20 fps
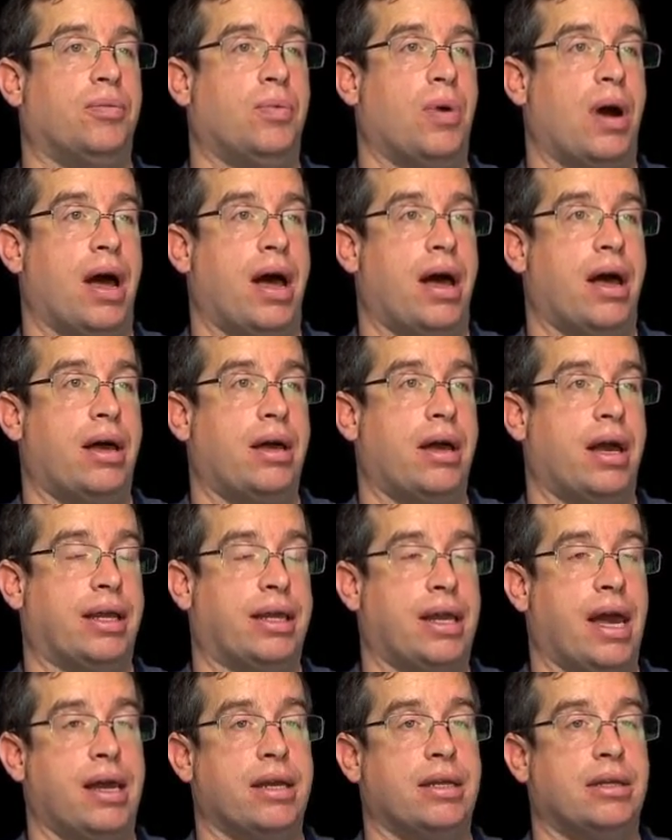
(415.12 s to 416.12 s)
where
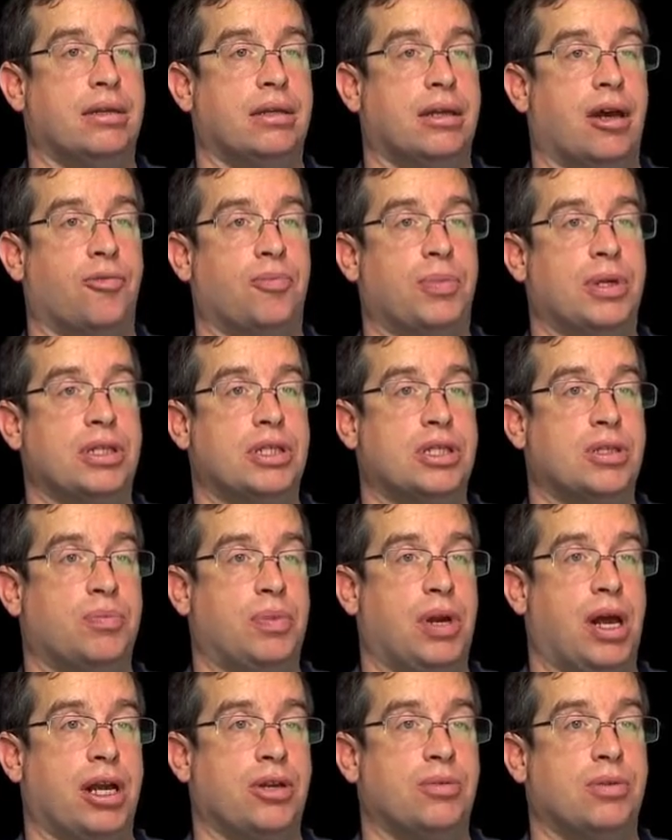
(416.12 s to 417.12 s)
again I've been
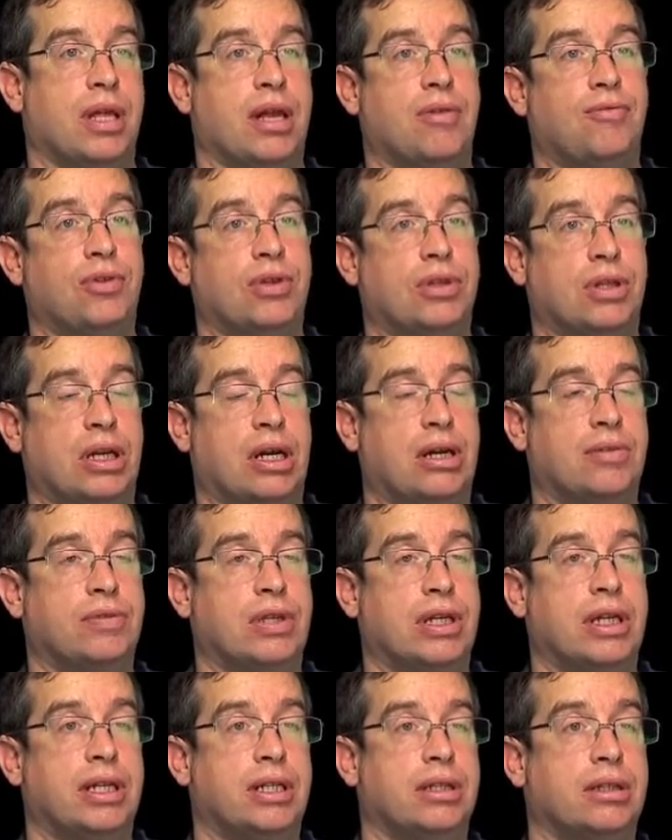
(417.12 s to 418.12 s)
supplied with everything I've
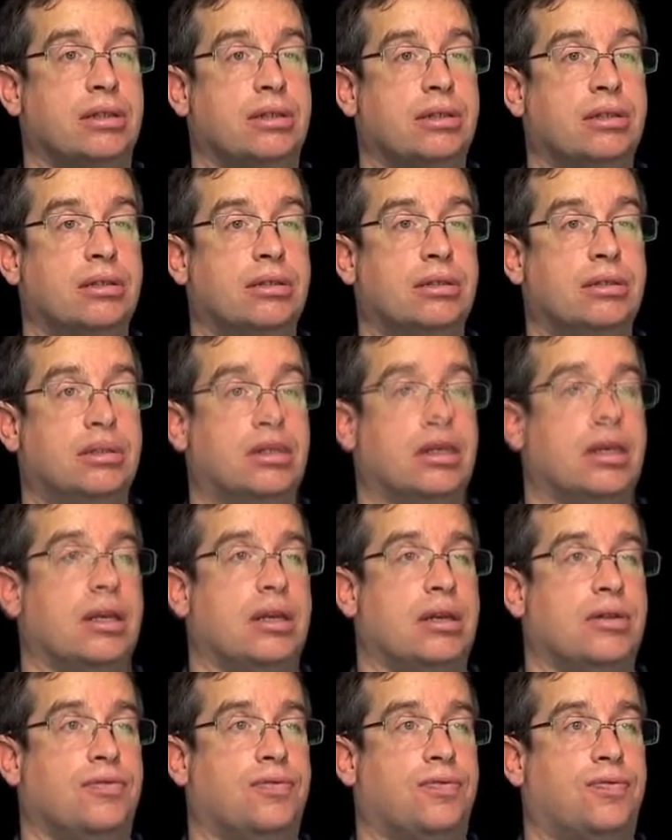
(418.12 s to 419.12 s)
needed.
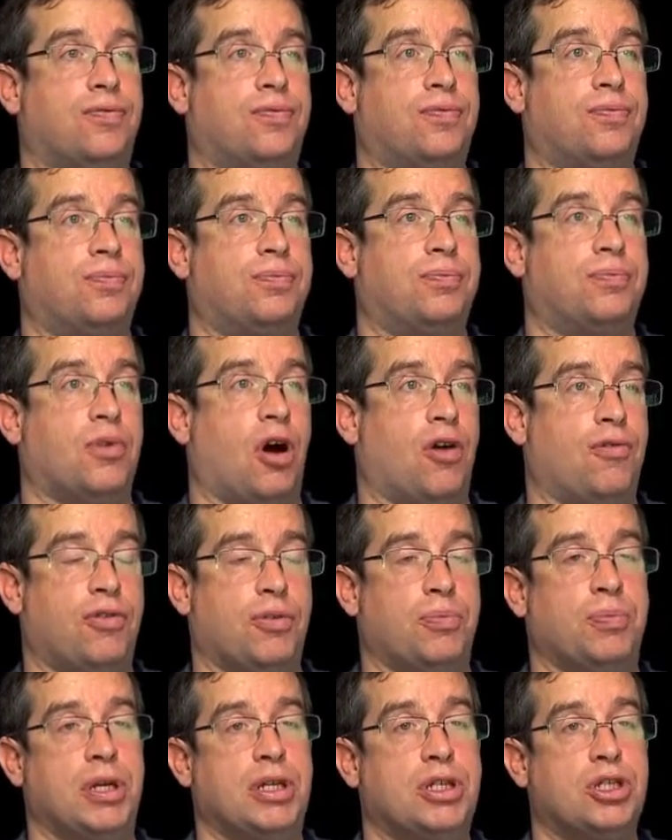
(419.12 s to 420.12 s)
They've
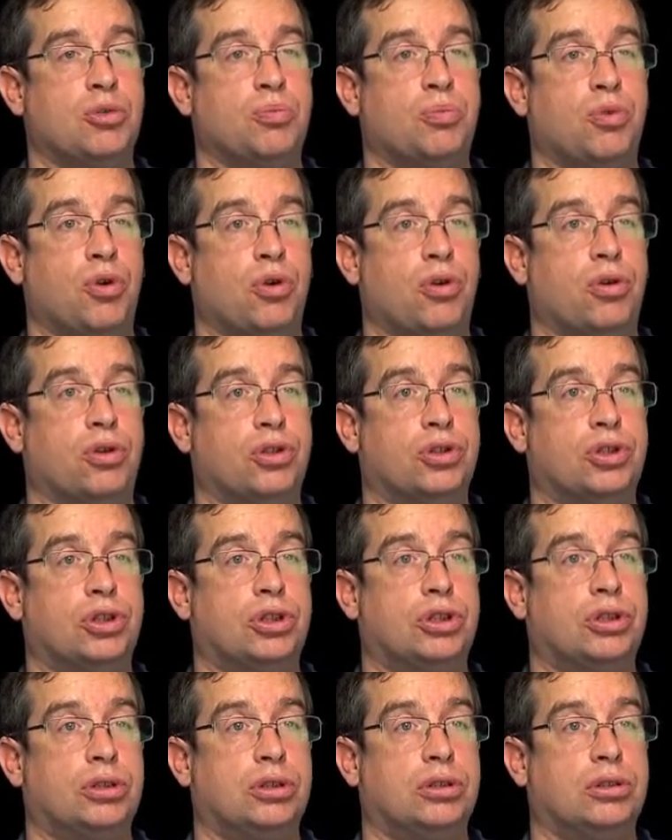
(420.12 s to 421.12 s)
offered me support
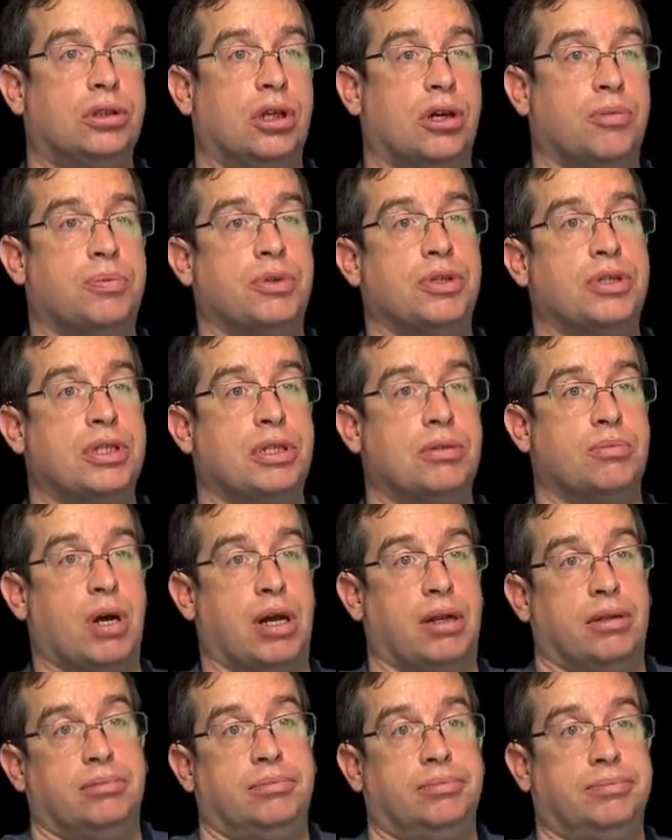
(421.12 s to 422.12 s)
up until,
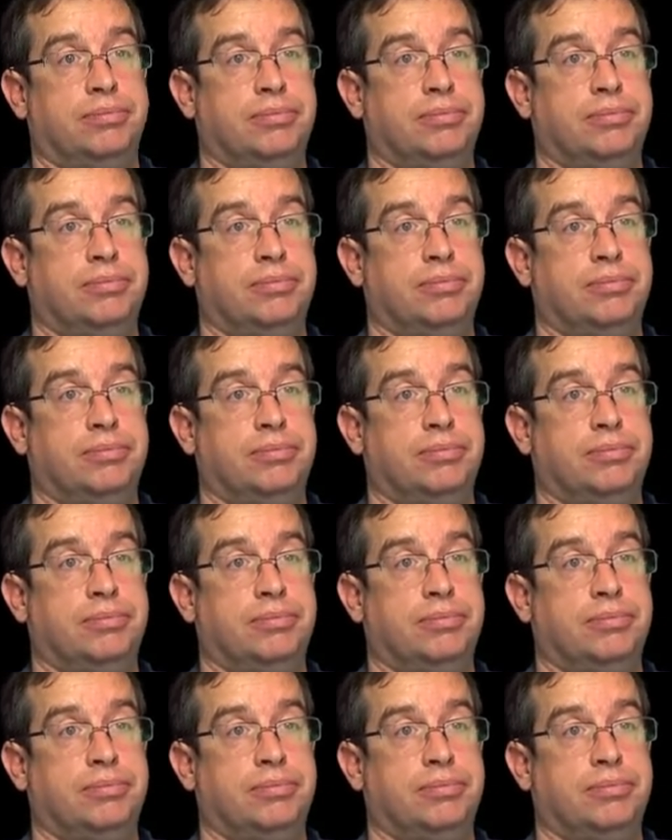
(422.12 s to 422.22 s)
well,